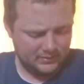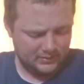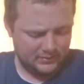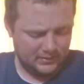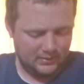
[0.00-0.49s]
He
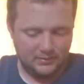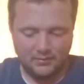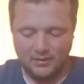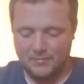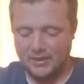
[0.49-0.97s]
said,
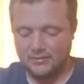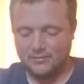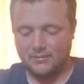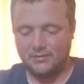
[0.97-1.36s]
I buy storage